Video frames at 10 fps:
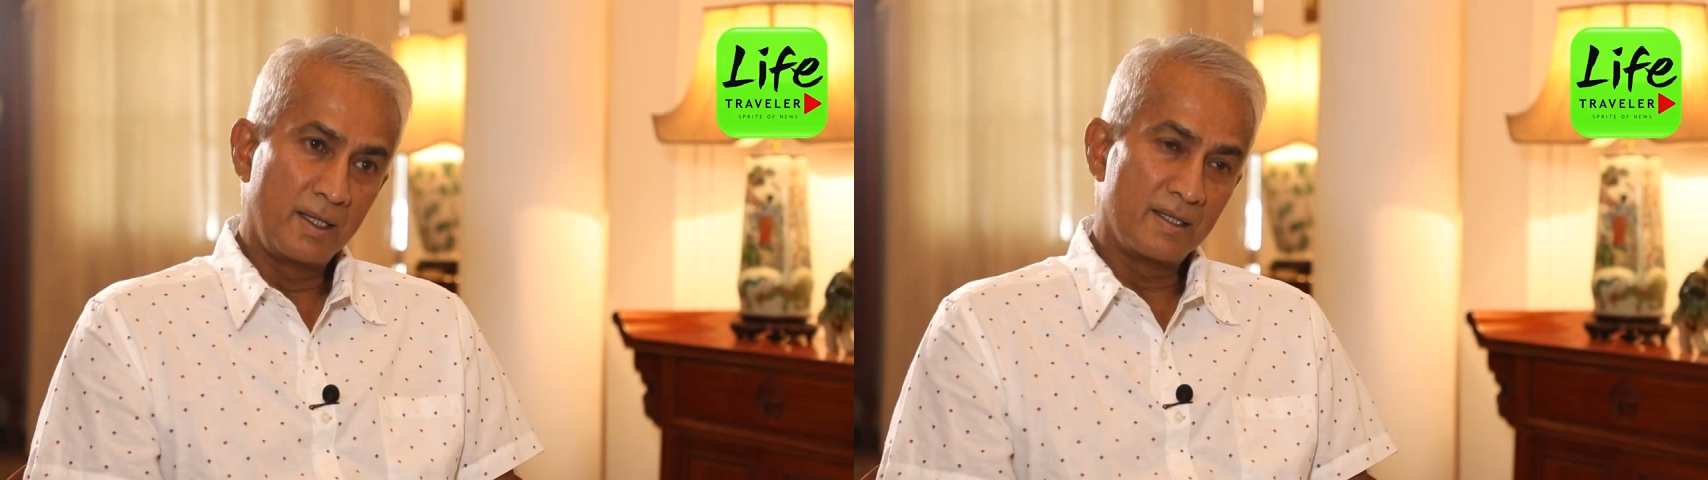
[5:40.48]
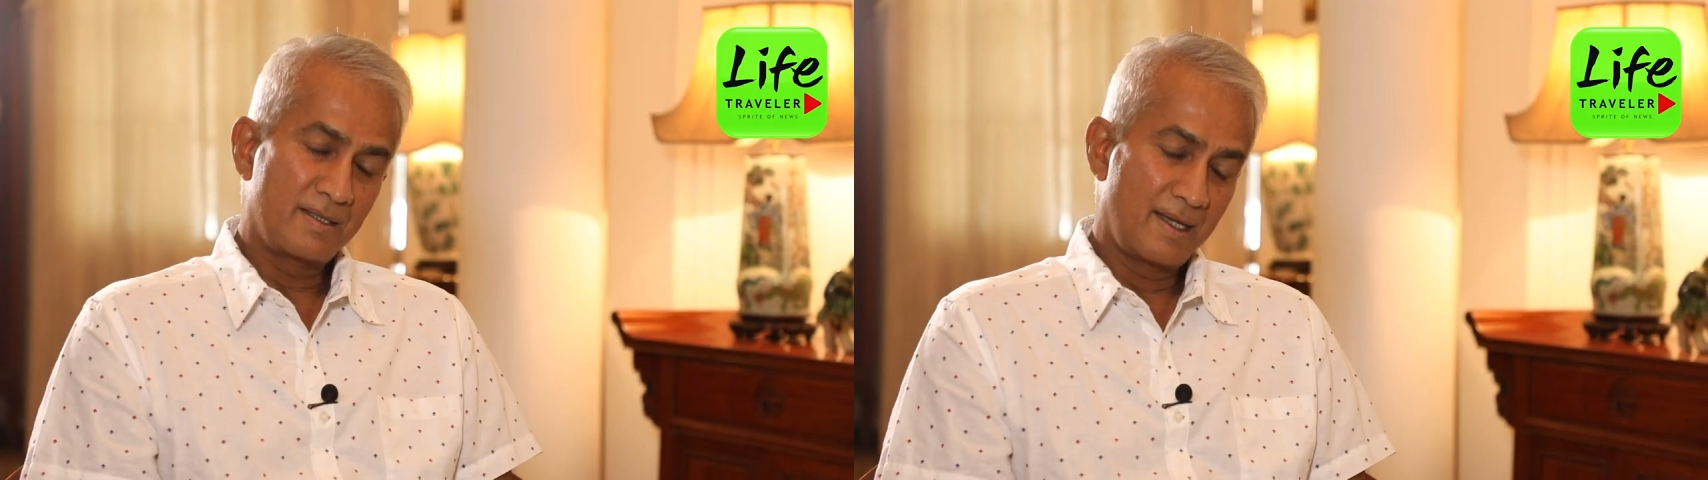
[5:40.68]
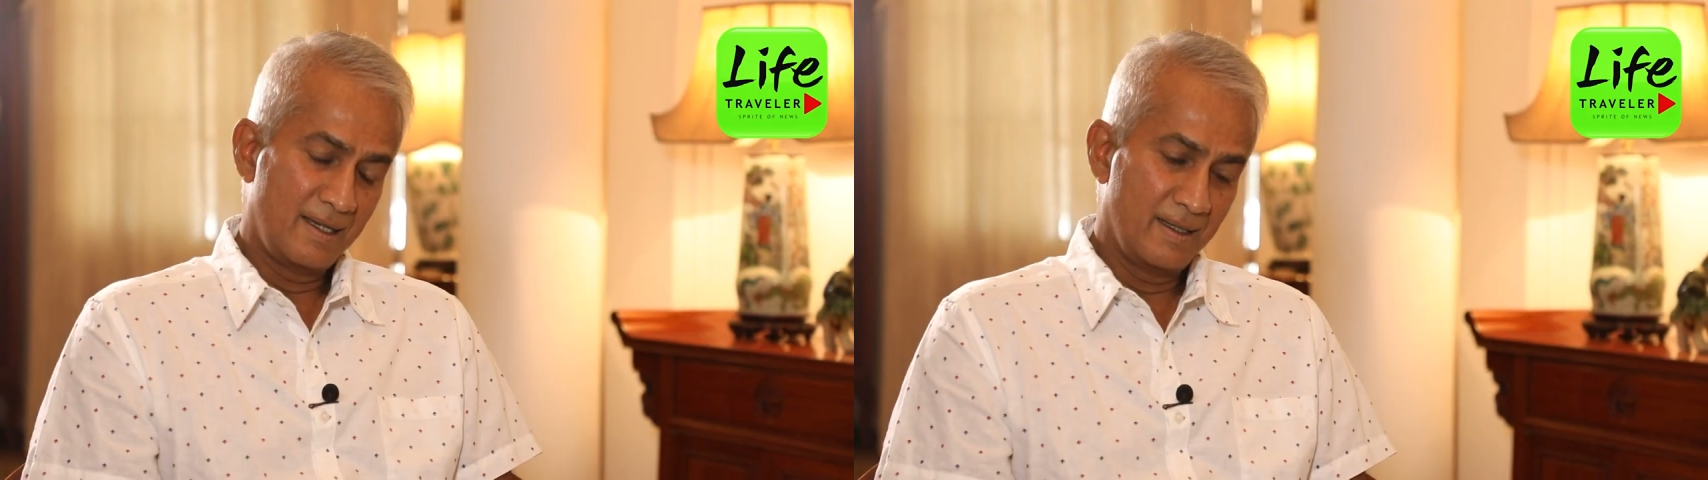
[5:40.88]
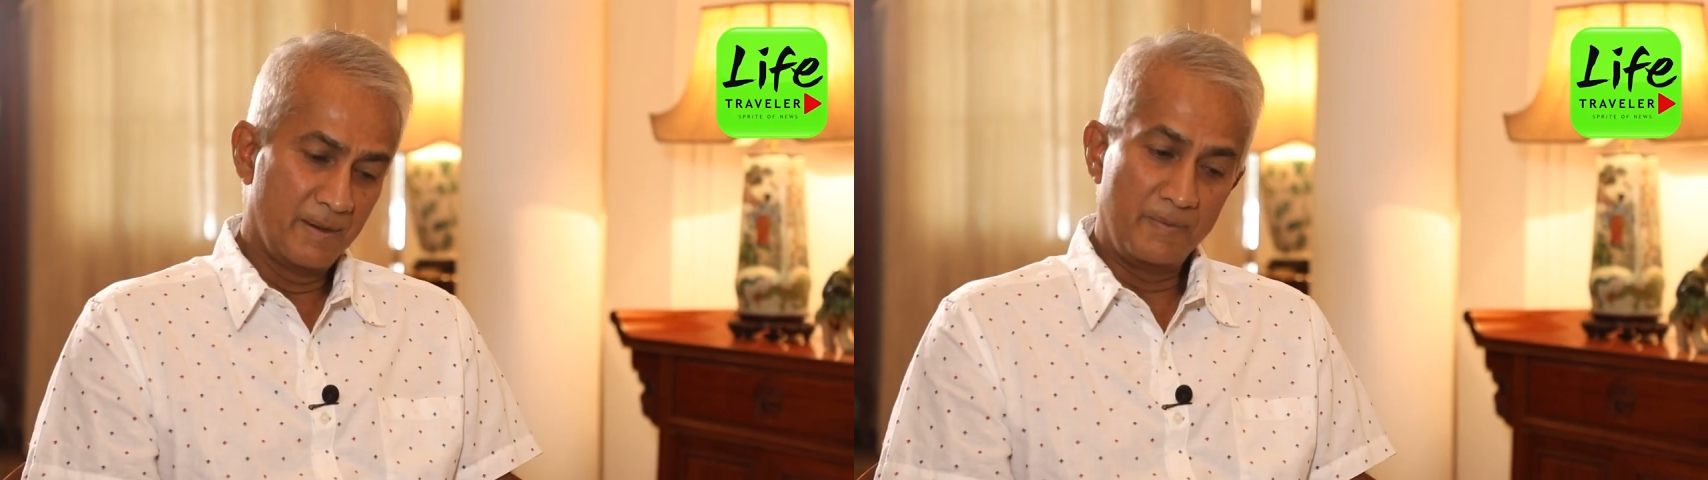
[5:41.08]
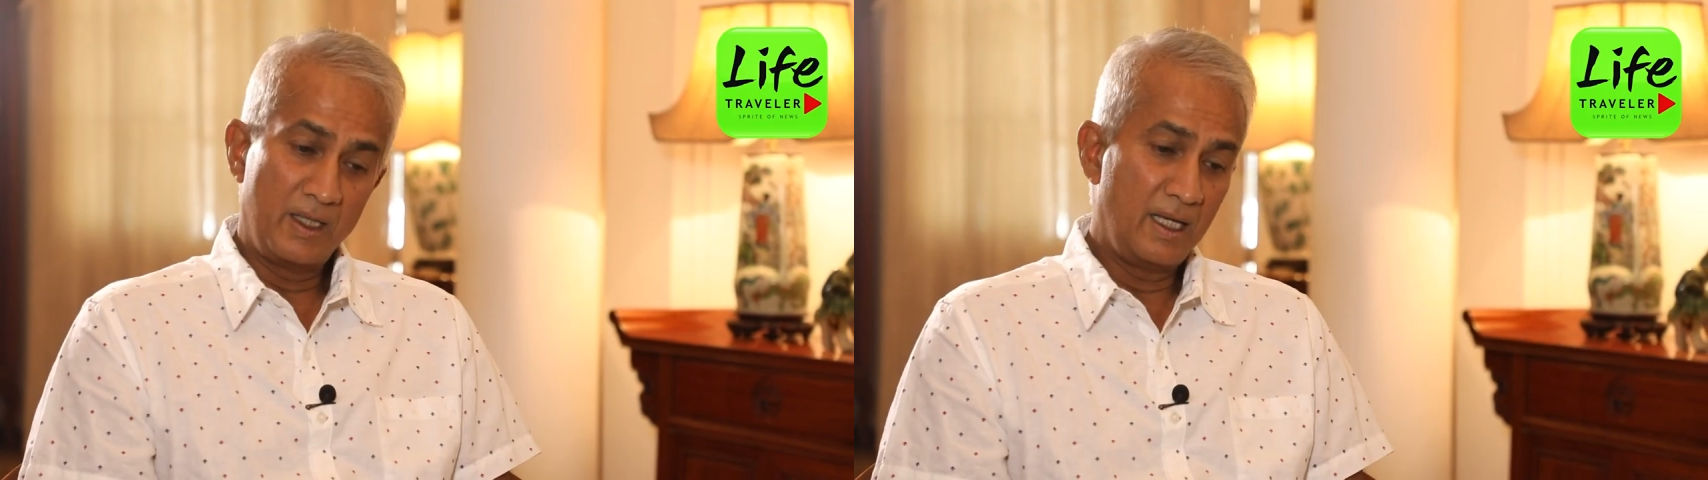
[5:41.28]
Yes,
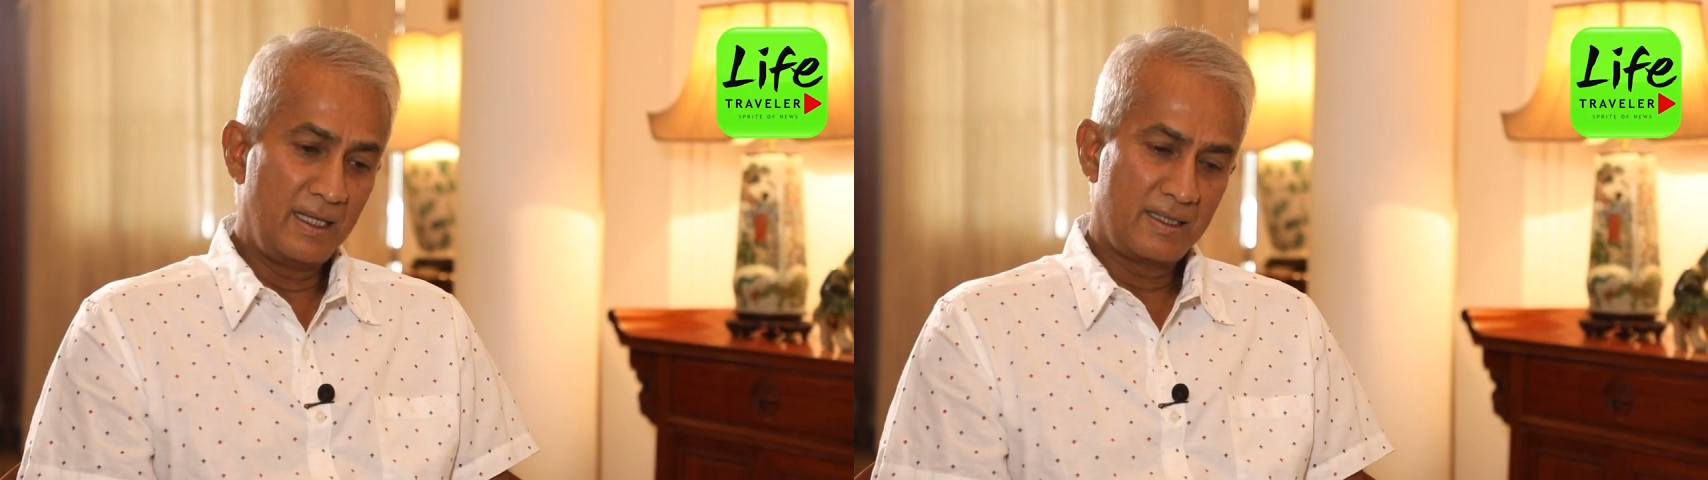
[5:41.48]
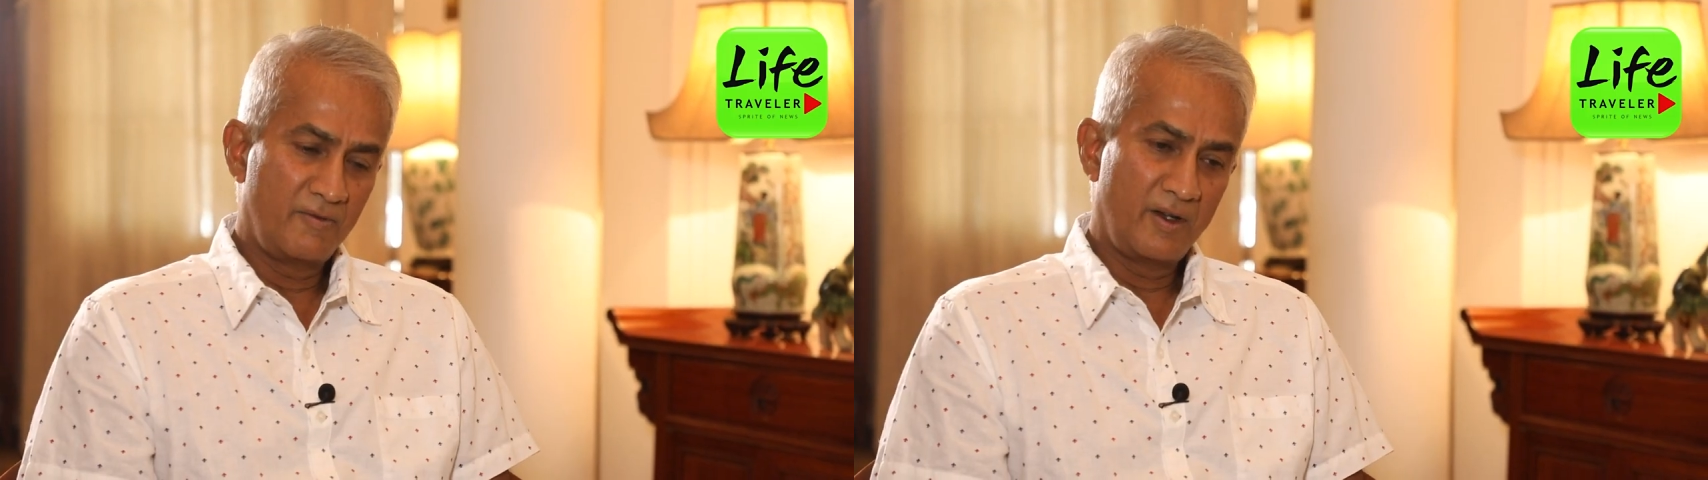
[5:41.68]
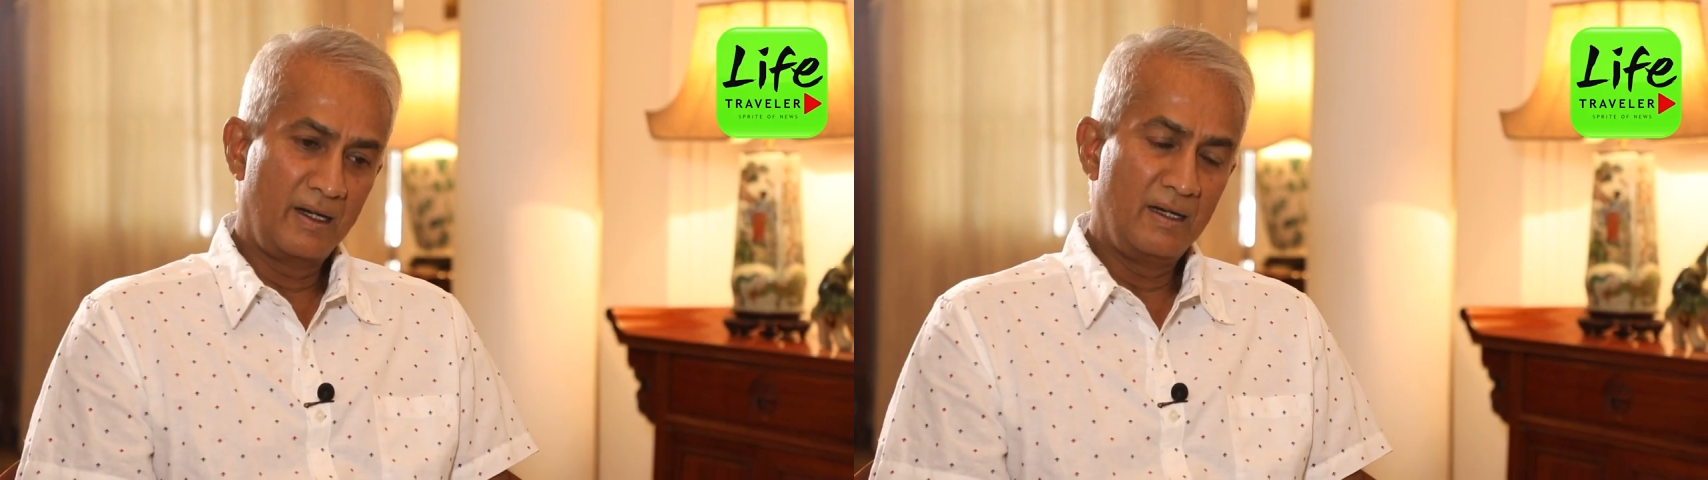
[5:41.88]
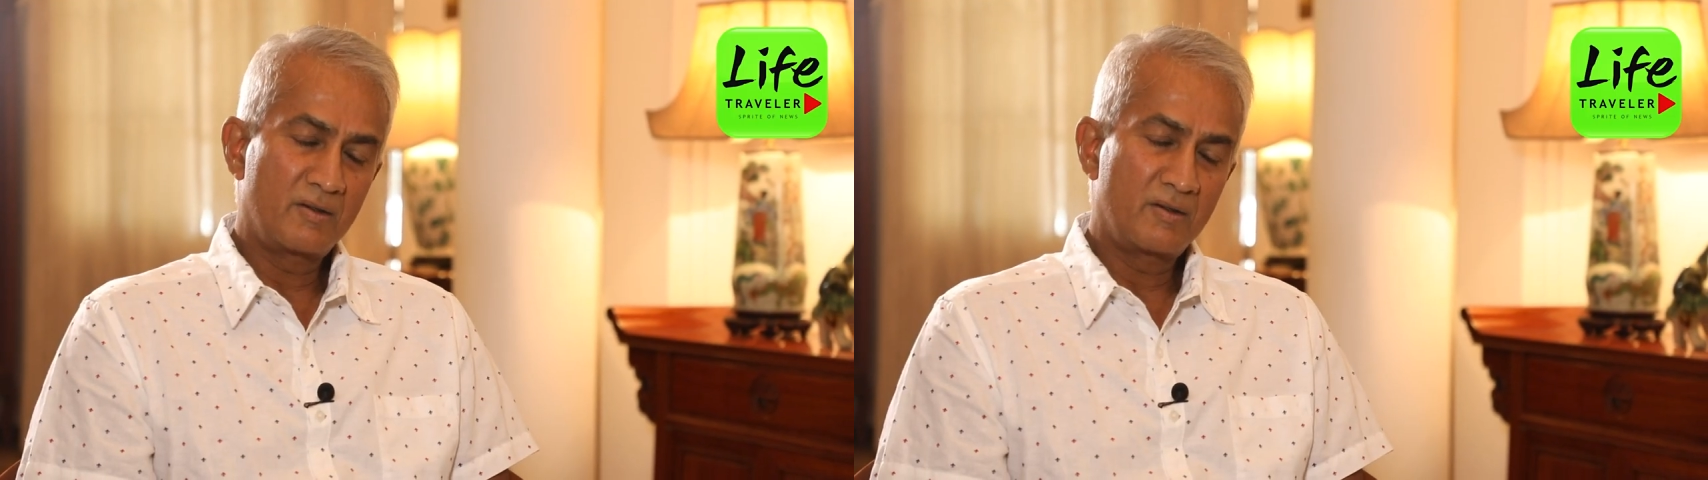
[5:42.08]
it's a very